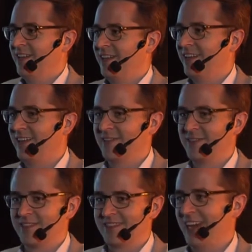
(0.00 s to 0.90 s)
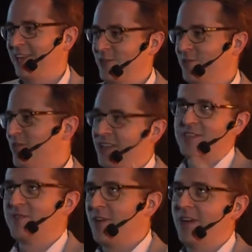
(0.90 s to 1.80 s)
Uh, can you
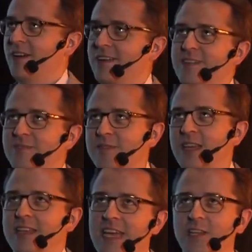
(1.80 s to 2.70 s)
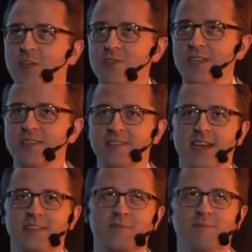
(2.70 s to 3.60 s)
transfer? Uh, can you use lists
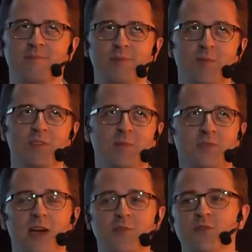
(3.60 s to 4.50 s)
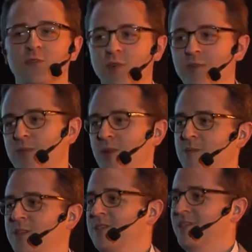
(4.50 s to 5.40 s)
that people subscribe to for one
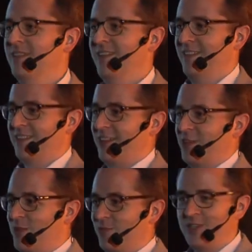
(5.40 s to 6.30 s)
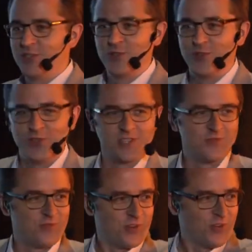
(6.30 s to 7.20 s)
purpose? Can you reuse it
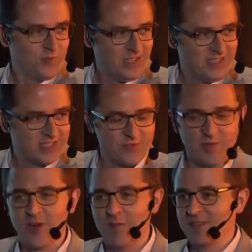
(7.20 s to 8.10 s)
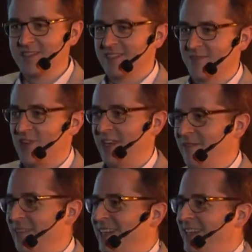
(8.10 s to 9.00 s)
for a completely different purpose? It's a very
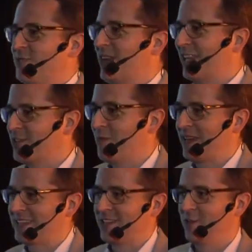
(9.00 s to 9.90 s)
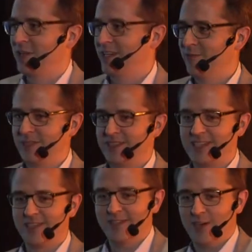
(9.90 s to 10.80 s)
tricky topic, so we we
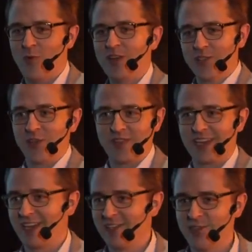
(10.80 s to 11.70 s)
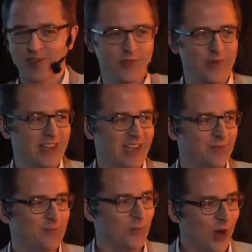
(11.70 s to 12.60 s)
did a one-shot thing. I'll show you where that
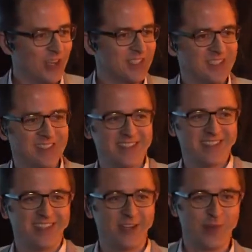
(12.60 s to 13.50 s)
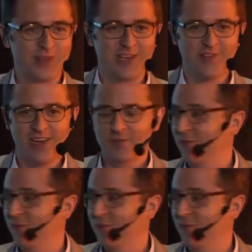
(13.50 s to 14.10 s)
worked and what the effect